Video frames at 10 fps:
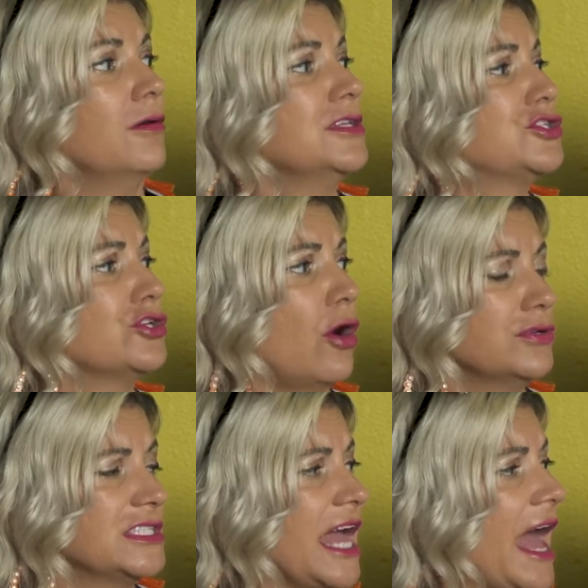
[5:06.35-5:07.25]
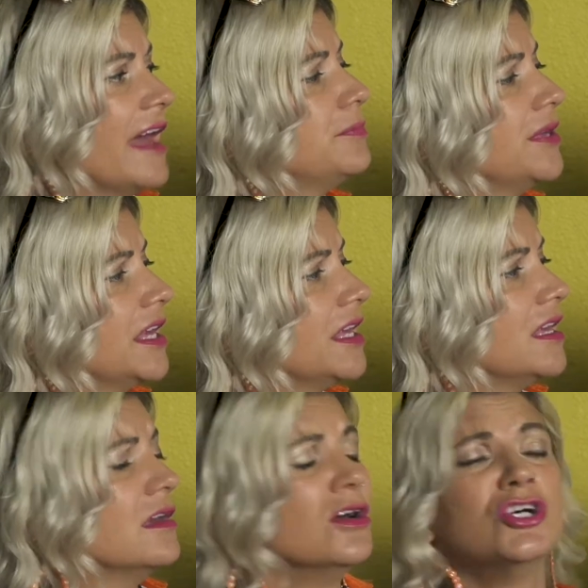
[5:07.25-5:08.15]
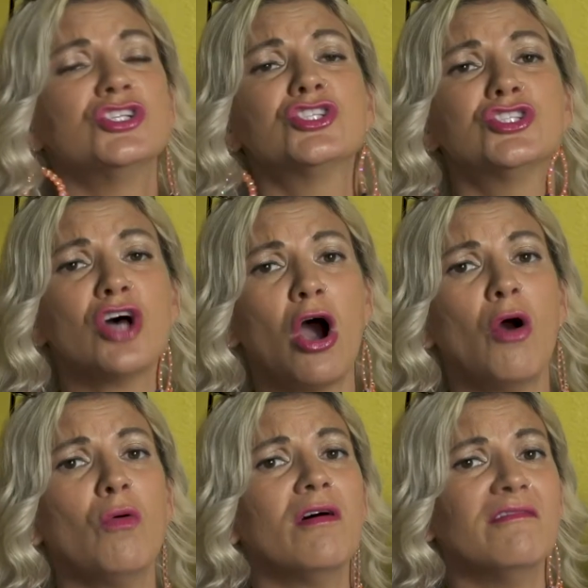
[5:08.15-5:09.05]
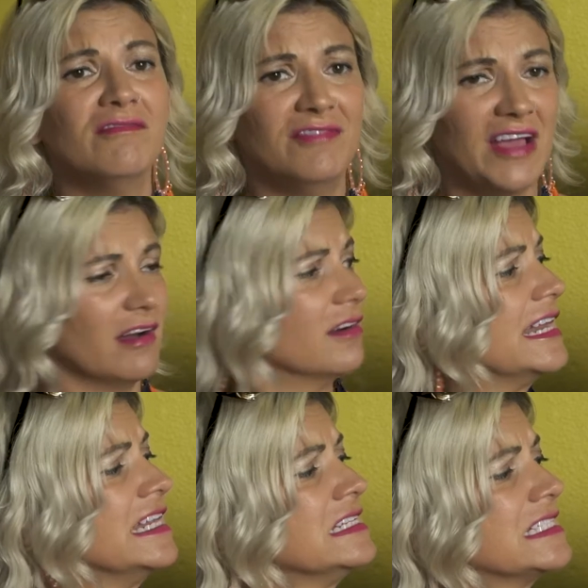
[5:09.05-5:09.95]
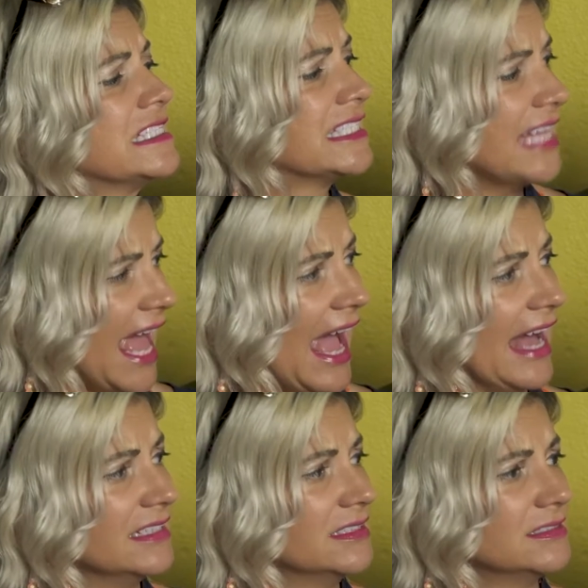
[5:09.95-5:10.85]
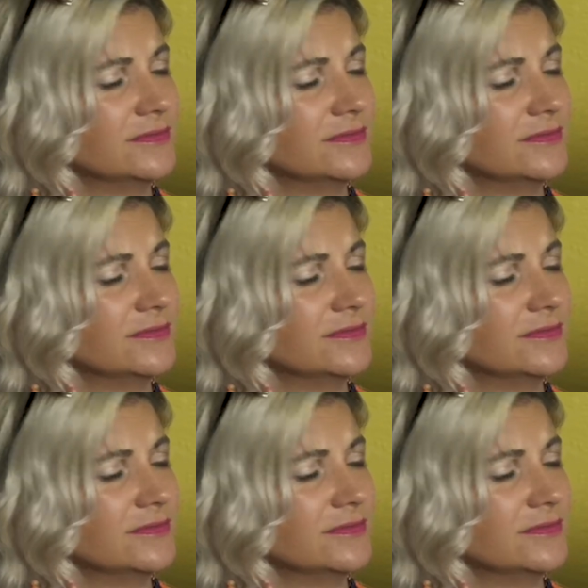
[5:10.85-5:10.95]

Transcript: was so sad, Piggy. So very sad.